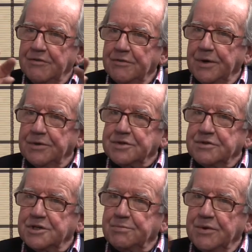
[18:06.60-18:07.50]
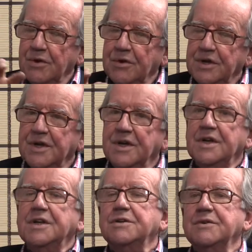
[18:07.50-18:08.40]
of upholstery is put on
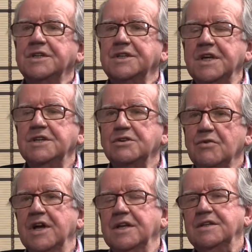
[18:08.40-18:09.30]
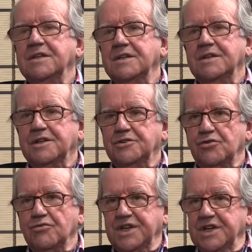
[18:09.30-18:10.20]
to accentuate, to
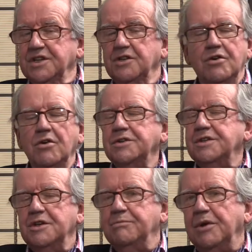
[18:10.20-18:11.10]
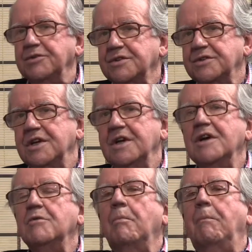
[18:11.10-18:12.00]
draw attention, not to the upholstery,
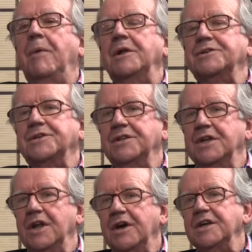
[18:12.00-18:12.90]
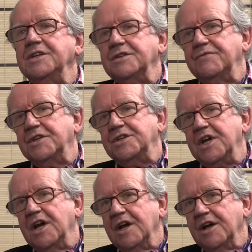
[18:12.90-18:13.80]
but to the lines of the
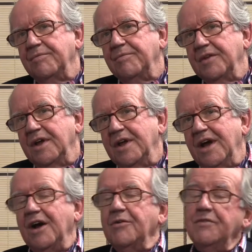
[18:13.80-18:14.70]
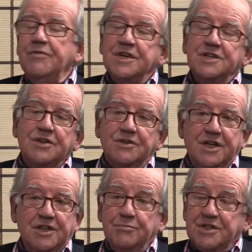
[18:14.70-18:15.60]
chair. However
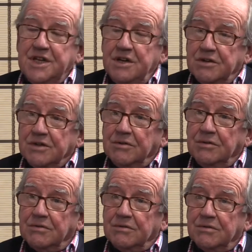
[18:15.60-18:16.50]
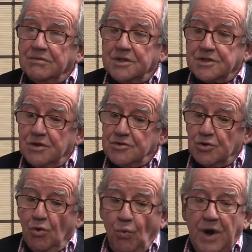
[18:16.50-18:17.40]
exotic the material showed
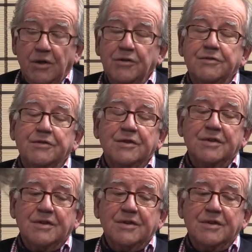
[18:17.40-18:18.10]
your wealth,